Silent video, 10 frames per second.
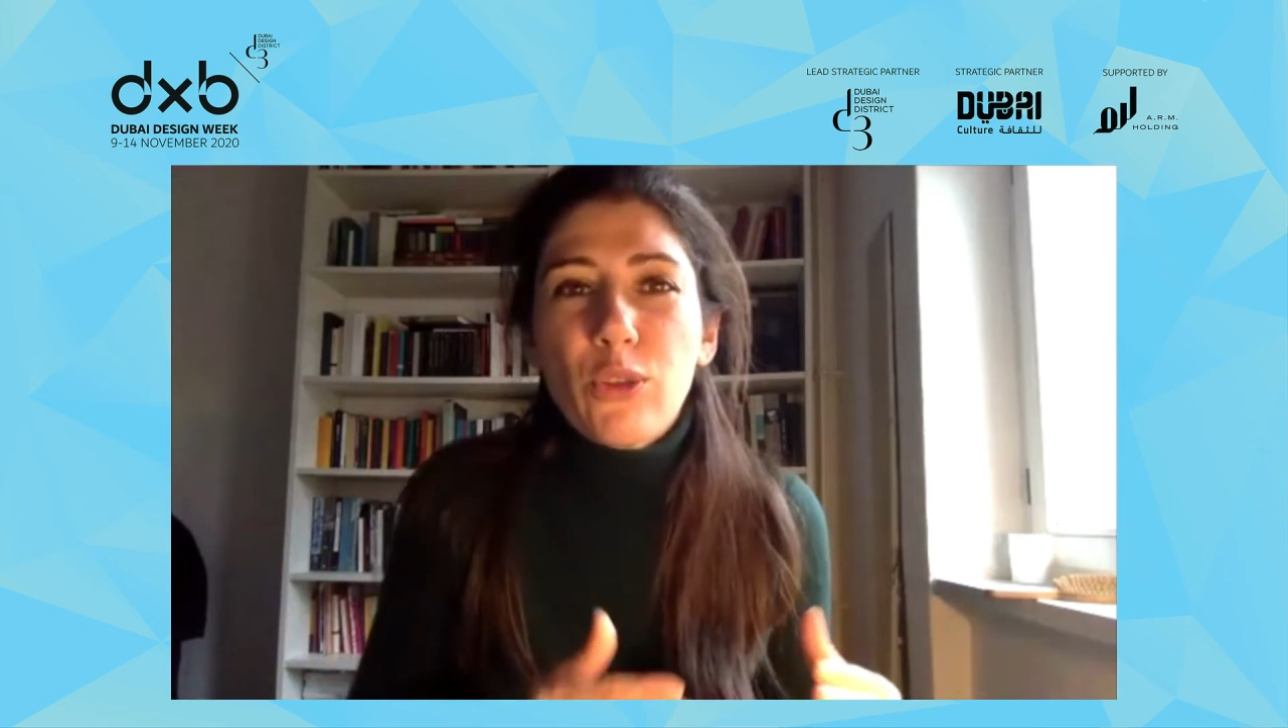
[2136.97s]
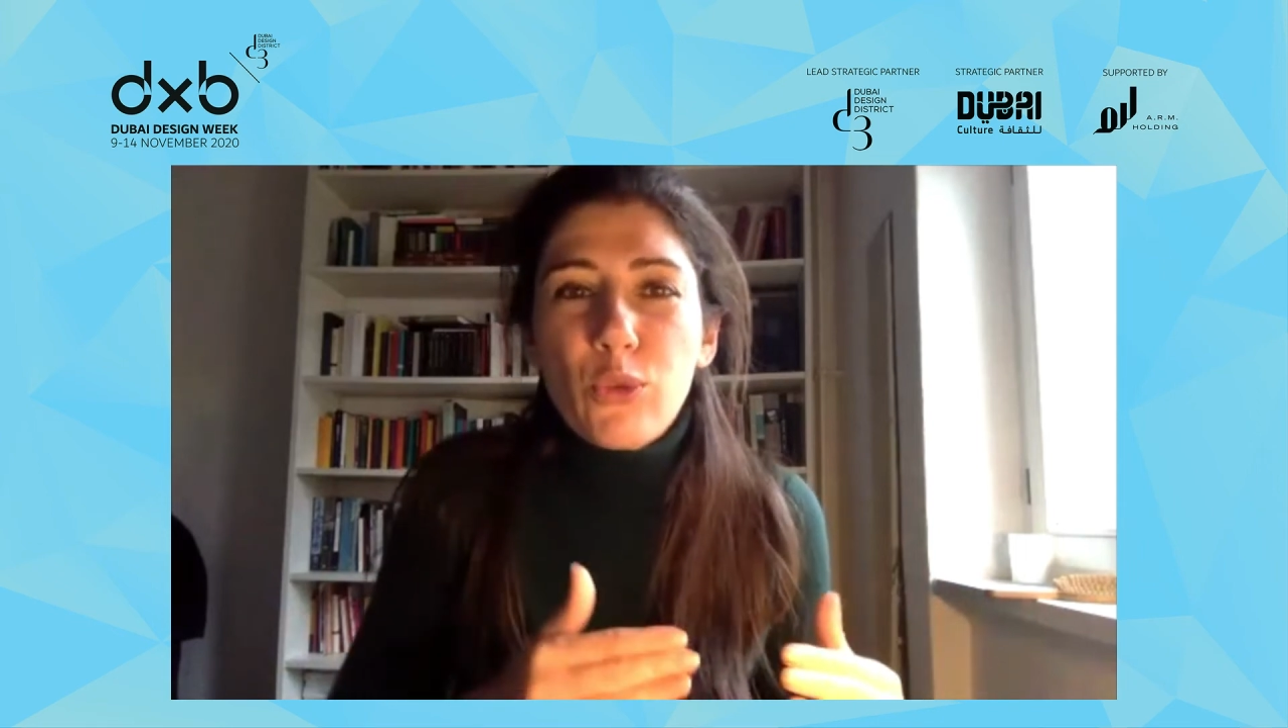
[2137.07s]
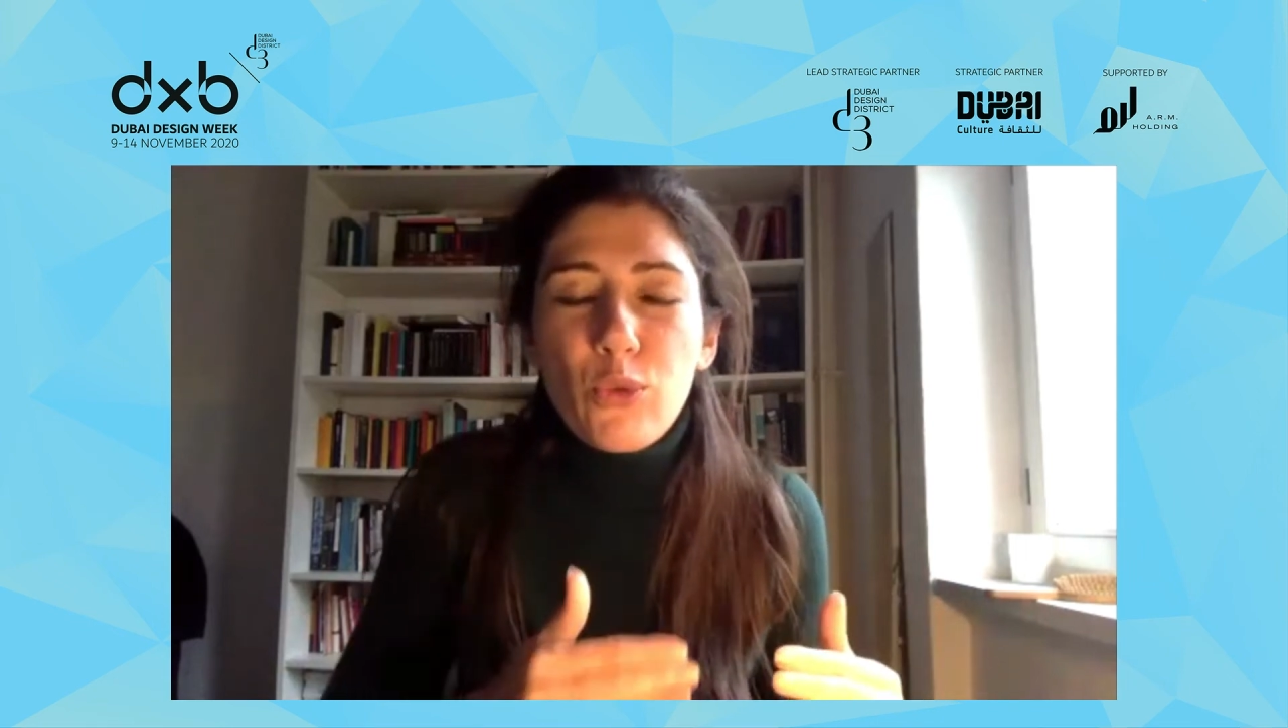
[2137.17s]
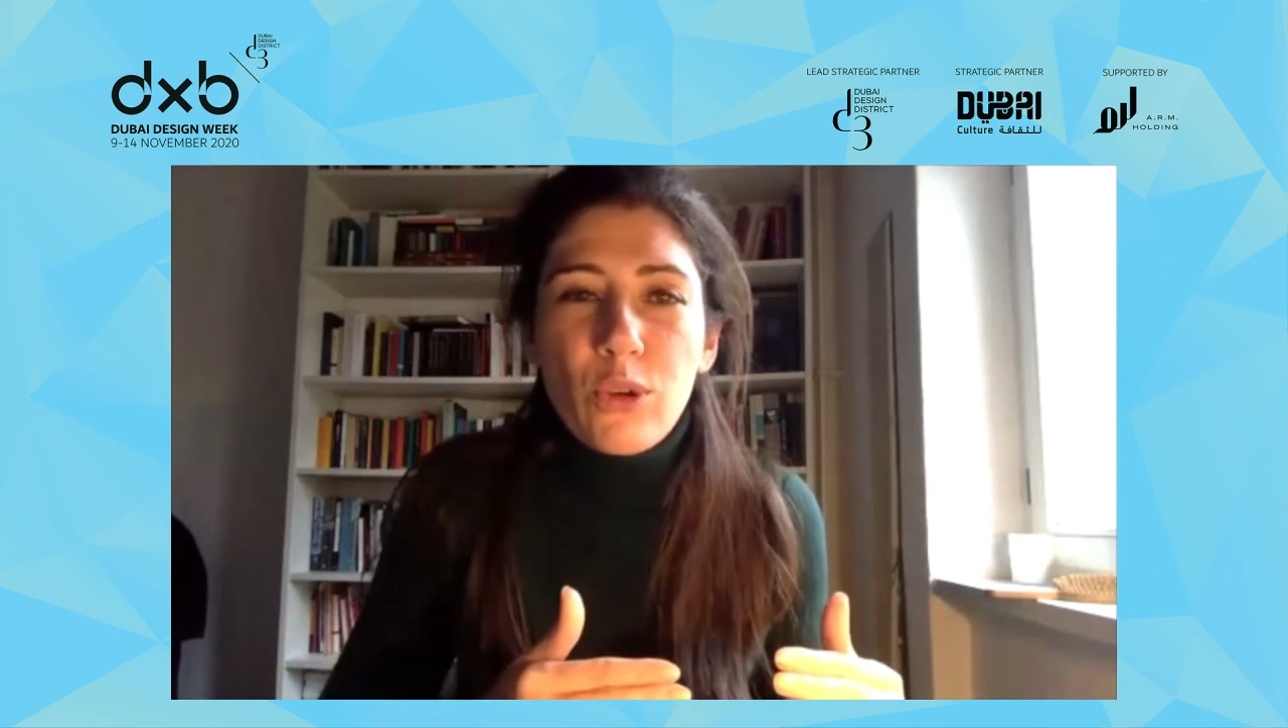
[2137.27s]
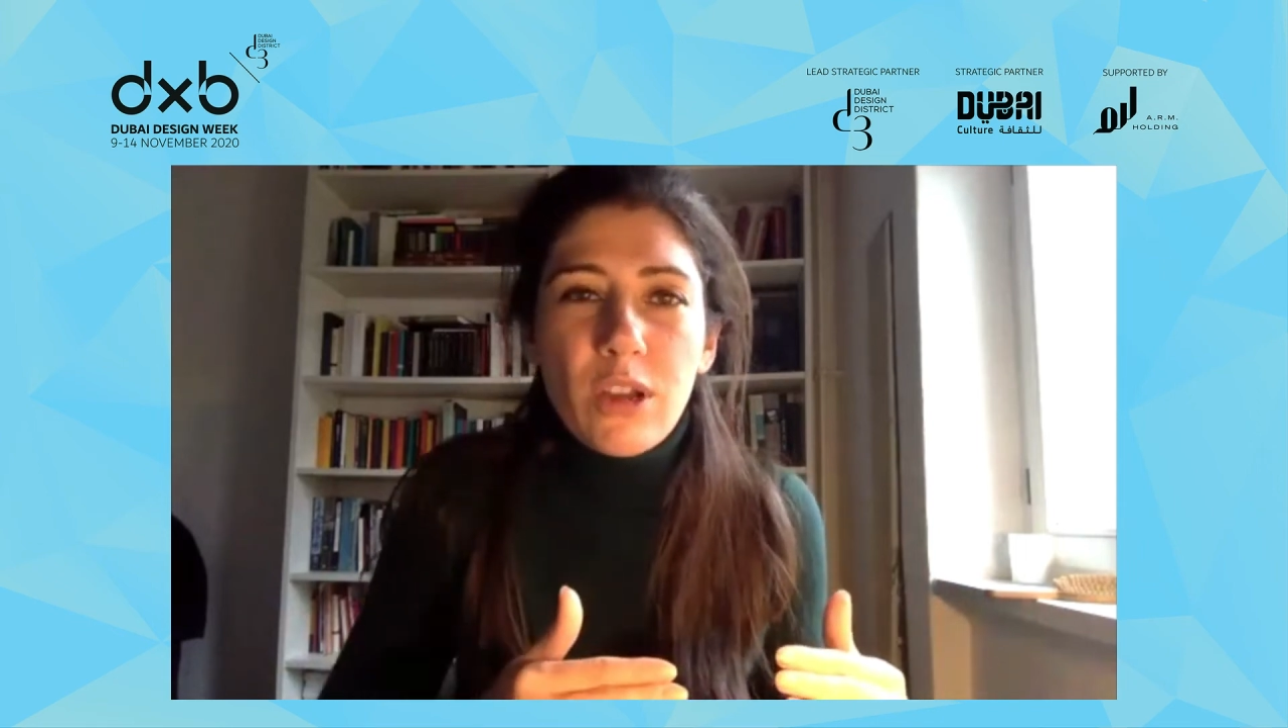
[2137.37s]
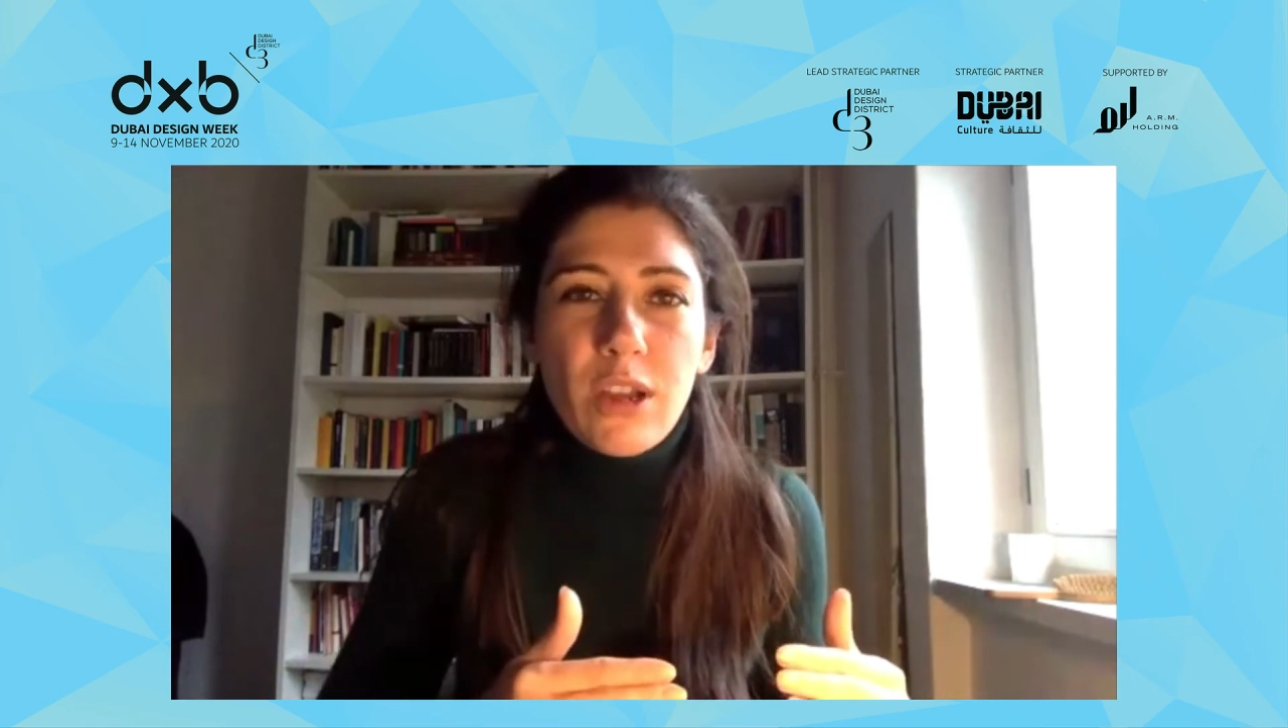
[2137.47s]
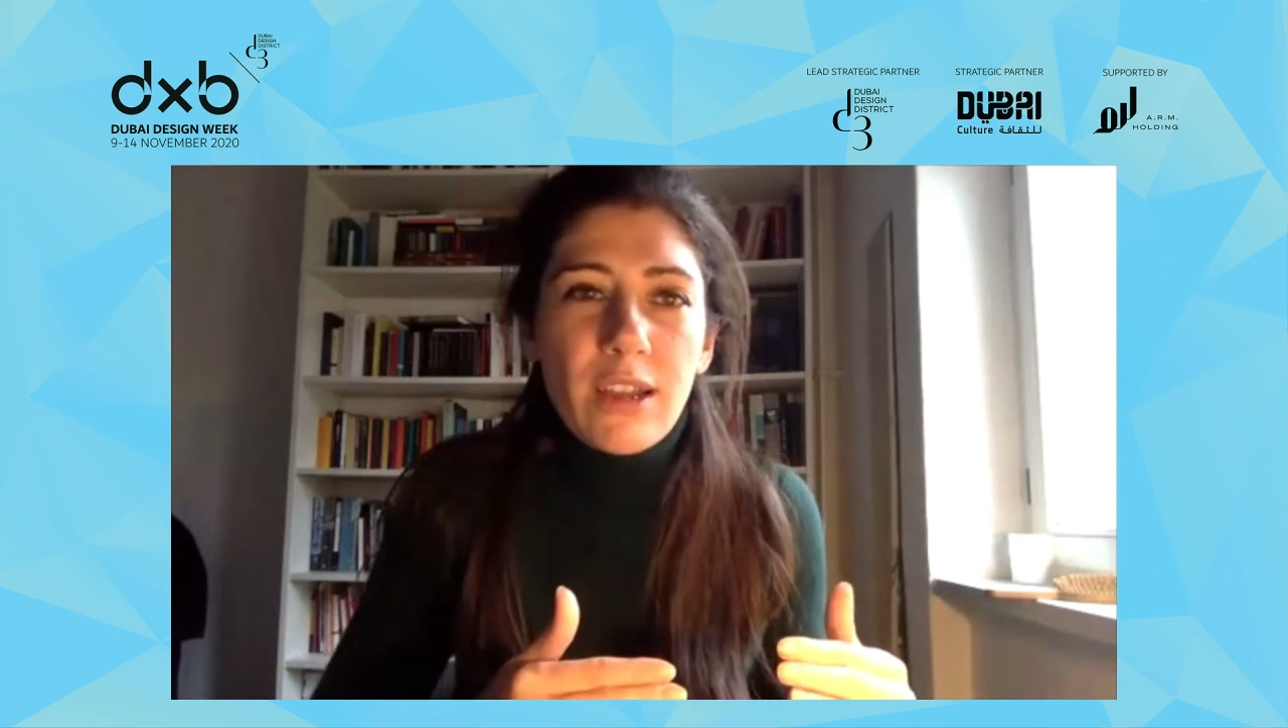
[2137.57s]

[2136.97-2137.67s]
through